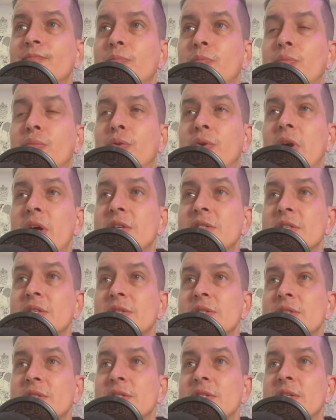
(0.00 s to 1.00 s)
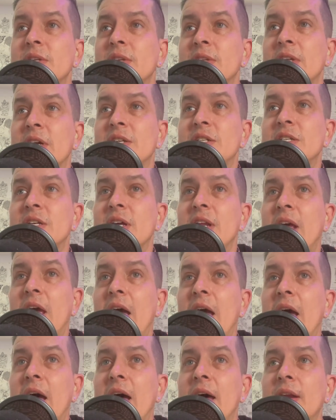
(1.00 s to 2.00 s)
presence that she
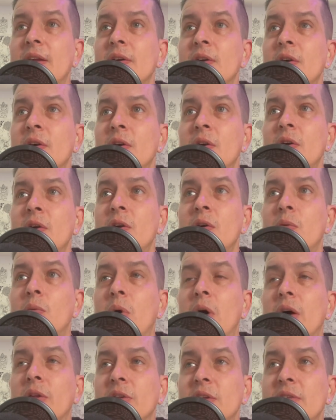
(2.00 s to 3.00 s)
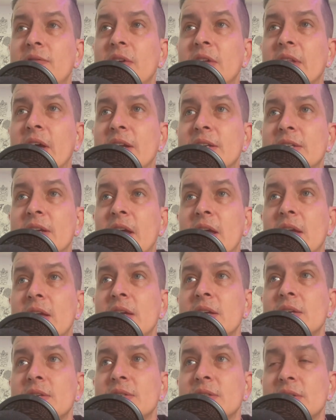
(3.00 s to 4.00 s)
had while leaving that day
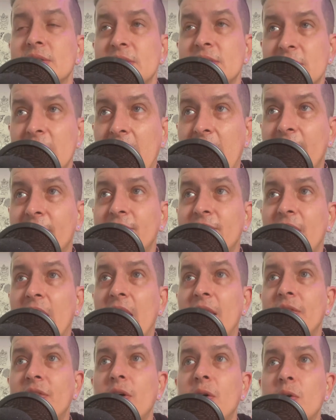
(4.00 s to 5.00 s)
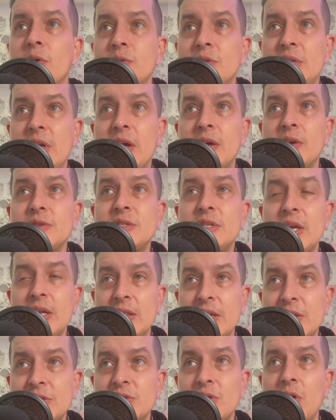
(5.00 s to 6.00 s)
is the staff at the hotel
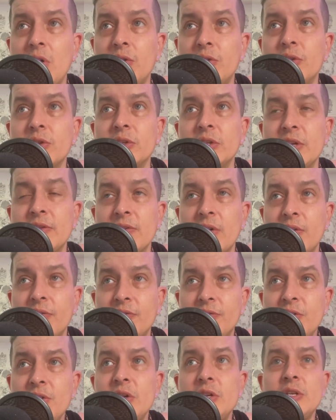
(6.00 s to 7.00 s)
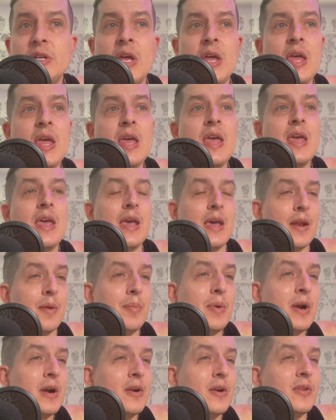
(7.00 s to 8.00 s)
saying they saw her leave on foot. And
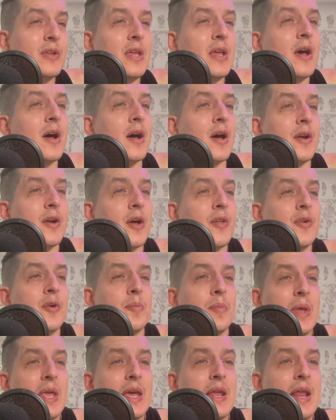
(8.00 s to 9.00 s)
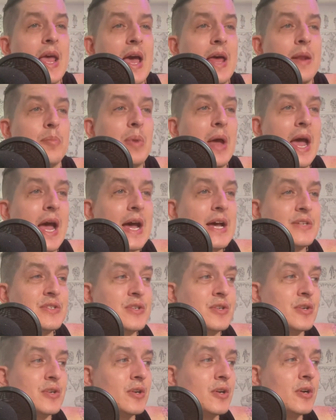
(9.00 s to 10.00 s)
apparently another man had
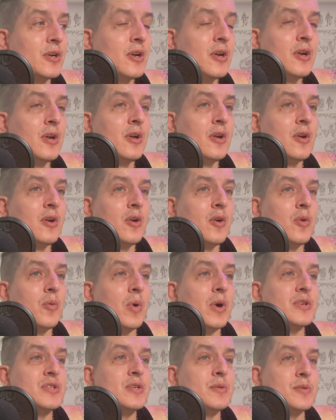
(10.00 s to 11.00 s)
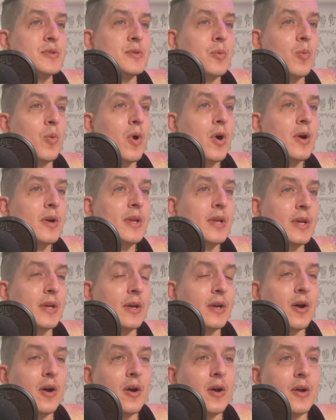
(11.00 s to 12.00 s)
passed her while she was
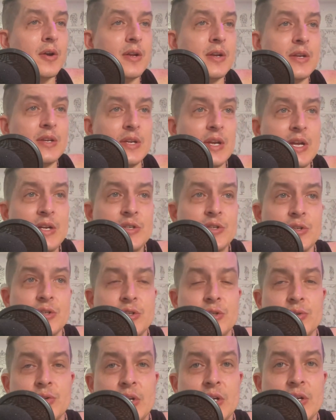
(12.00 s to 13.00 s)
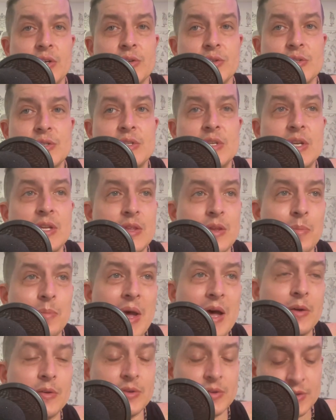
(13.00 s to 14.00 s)
walking on nature trails in the
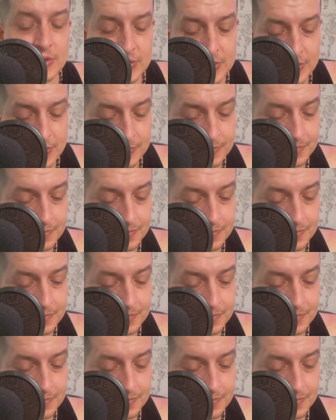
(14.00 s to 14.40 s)
mountains.